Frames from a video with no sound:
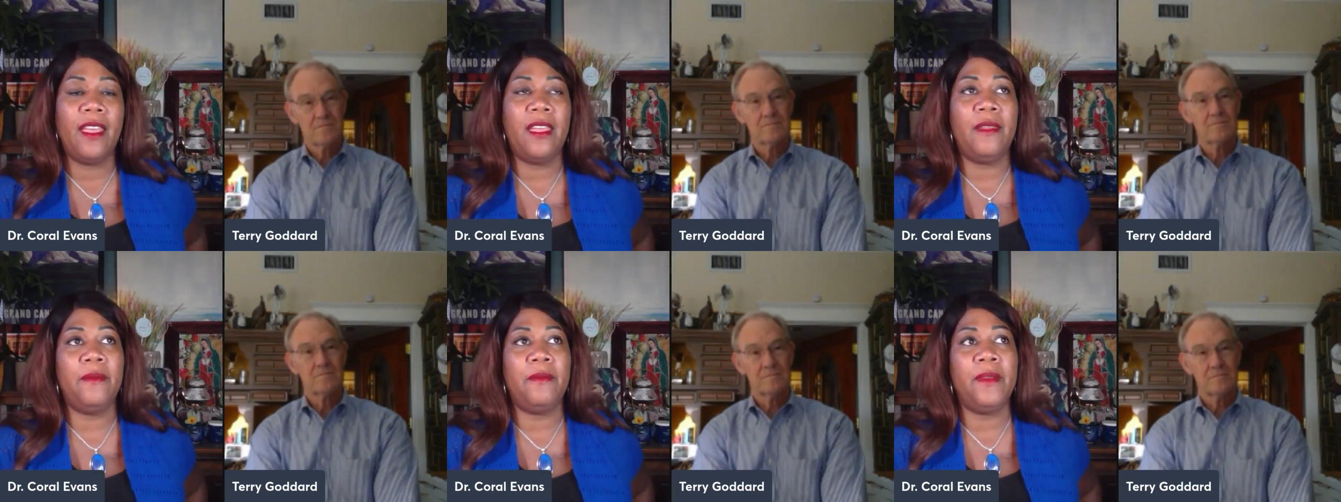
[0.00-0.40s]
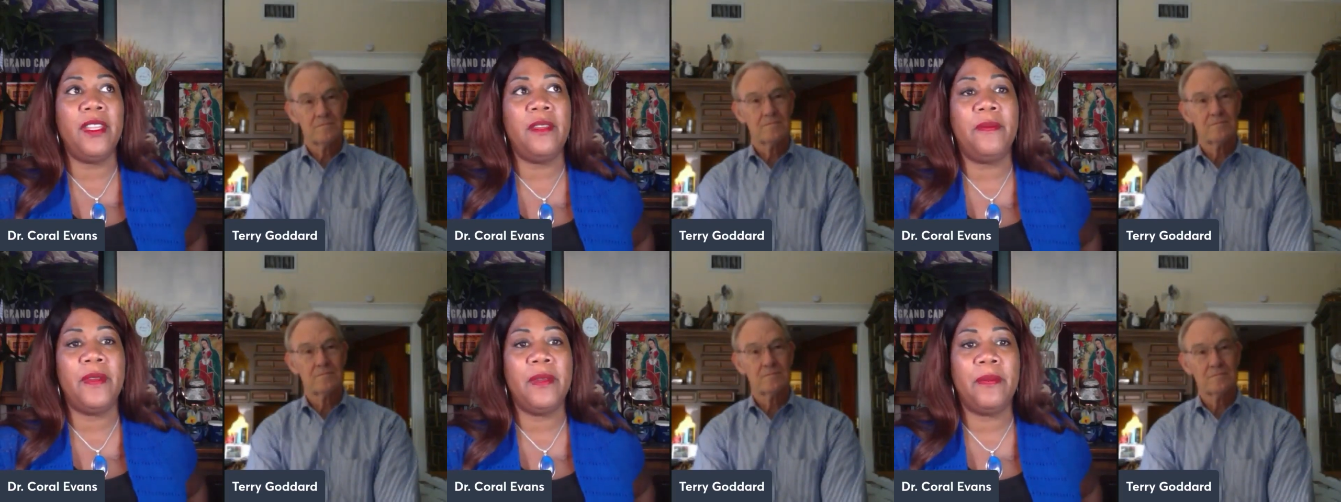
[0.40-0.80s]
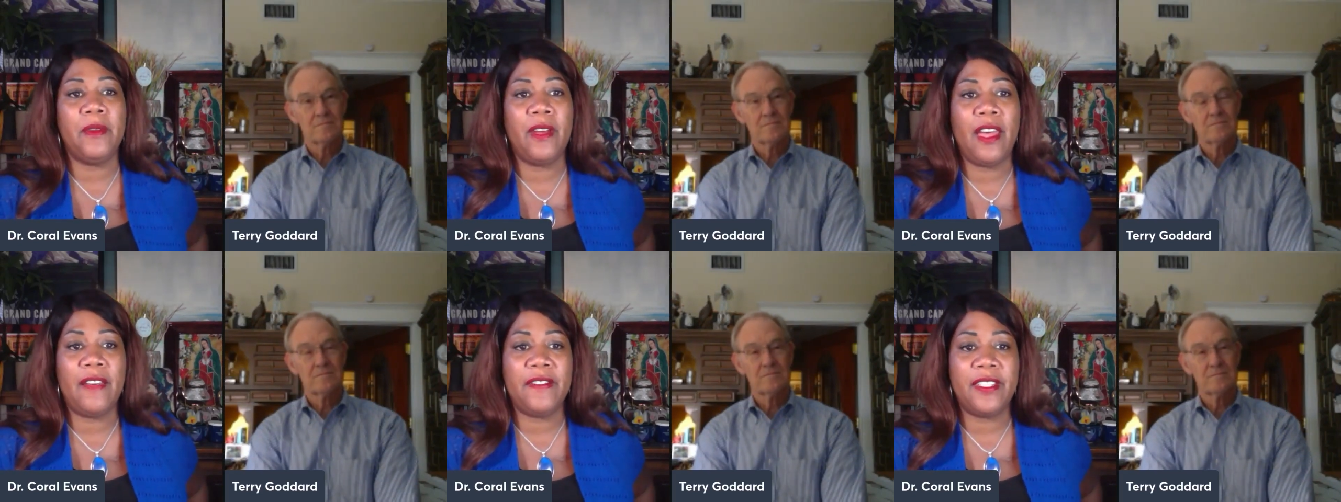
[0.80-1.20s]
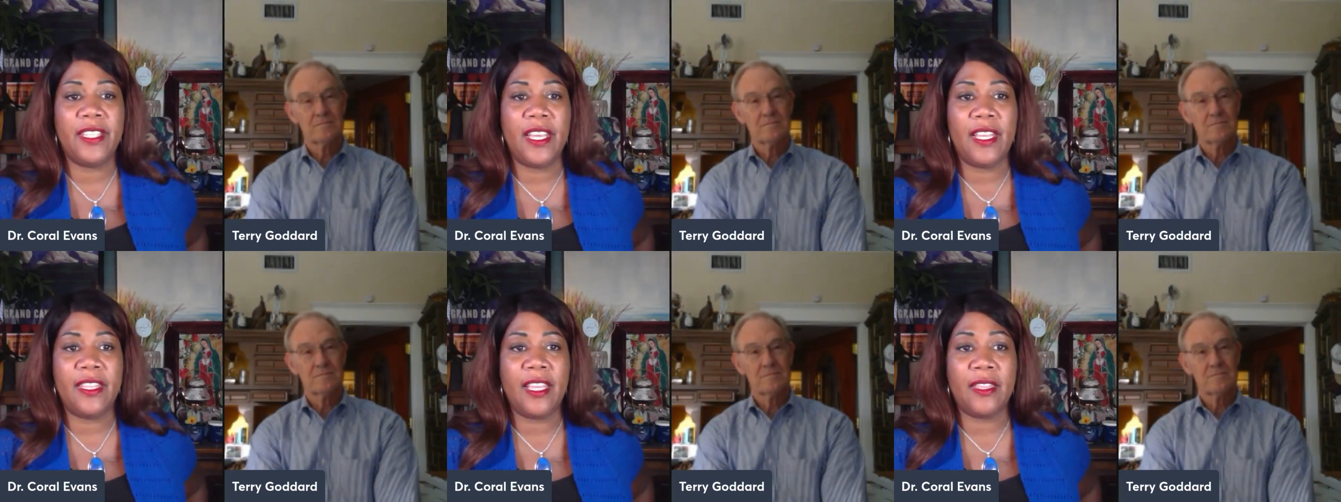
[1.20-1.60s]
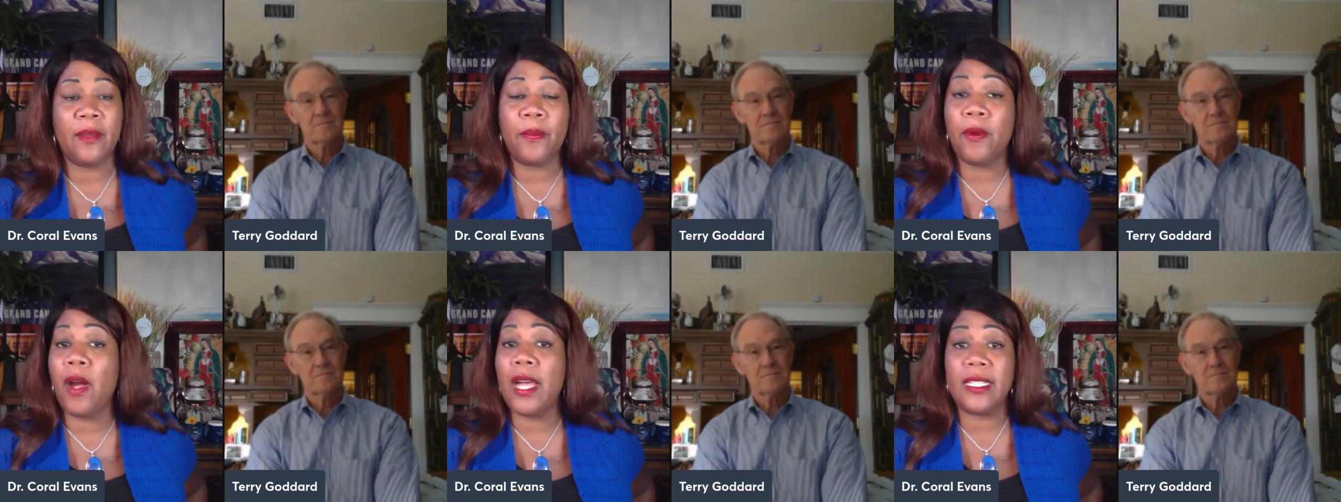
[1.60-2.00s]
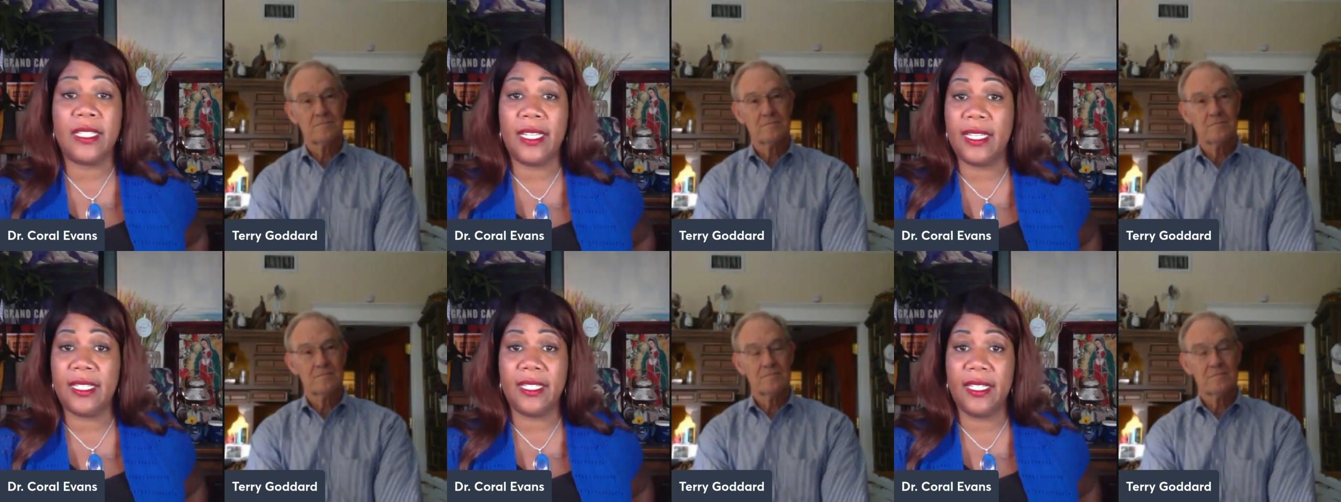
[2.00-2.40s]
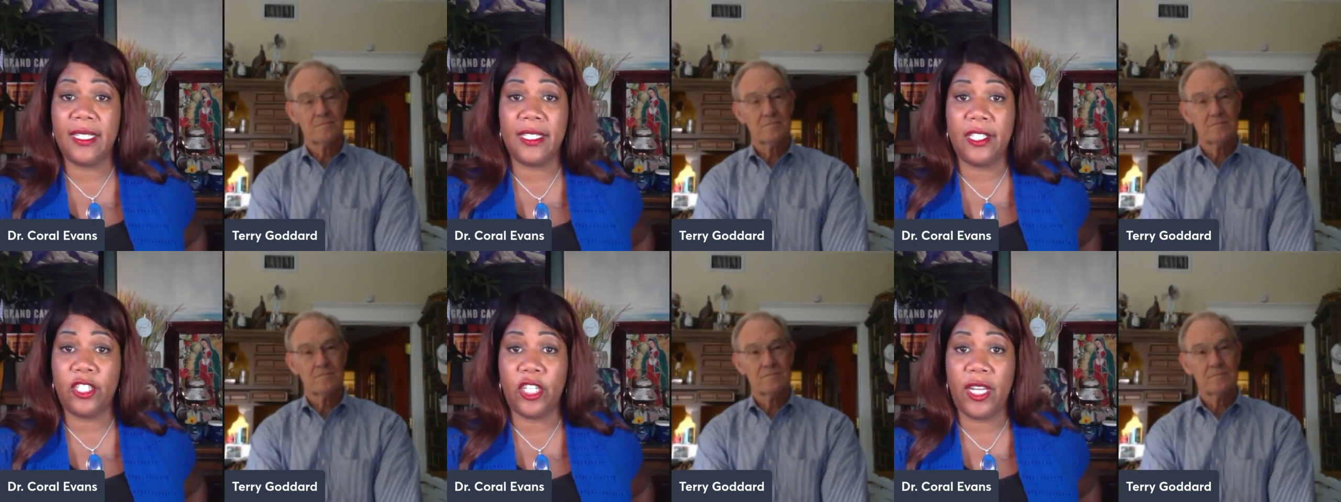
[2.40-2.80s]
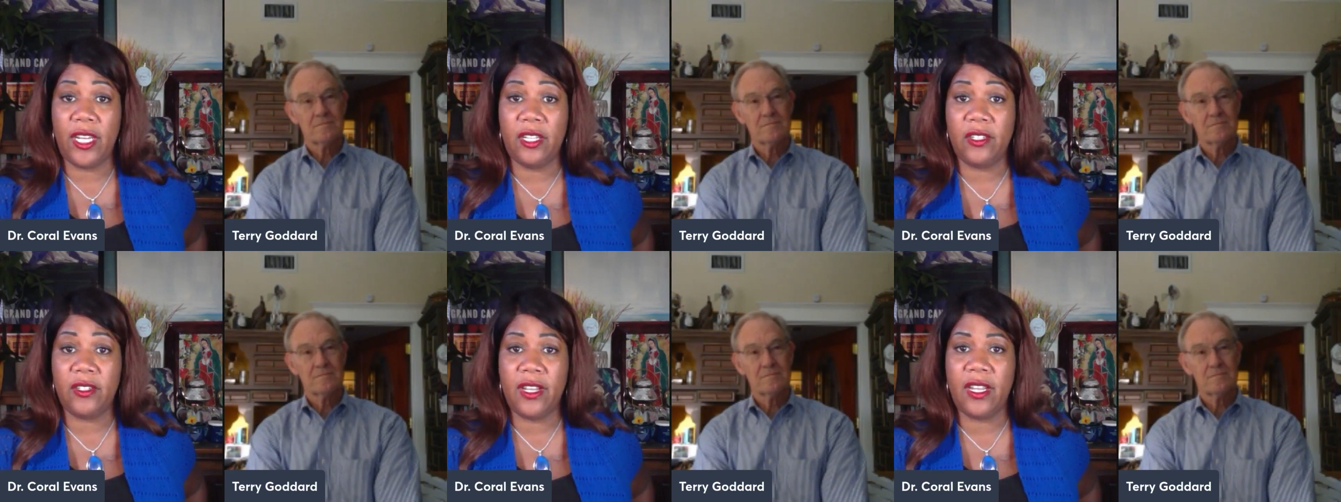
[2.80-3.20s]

Speaker 1: And many people have said that the process needs to change.